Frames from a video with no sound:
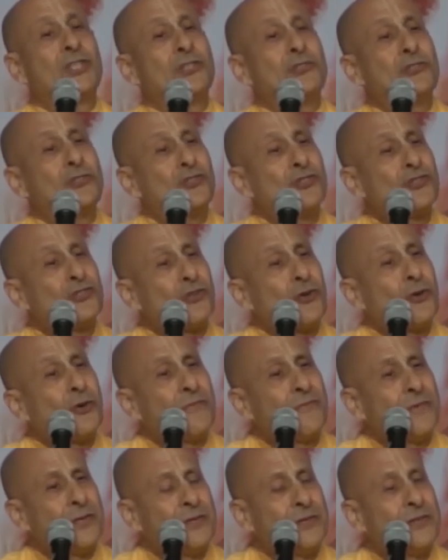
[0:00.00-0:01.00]
the
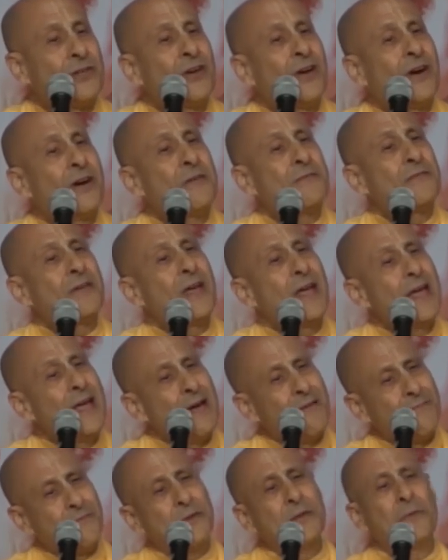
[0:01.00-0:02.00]
servant of
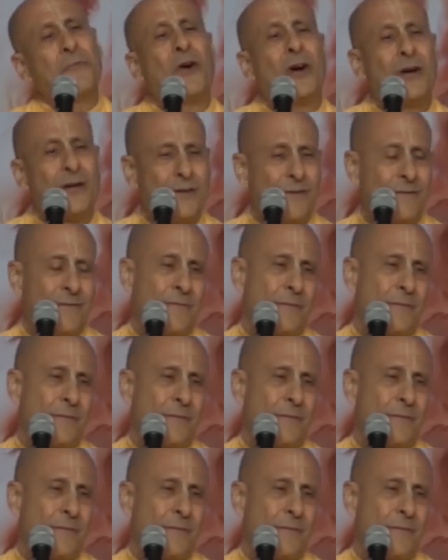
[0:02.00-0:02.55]
everyone.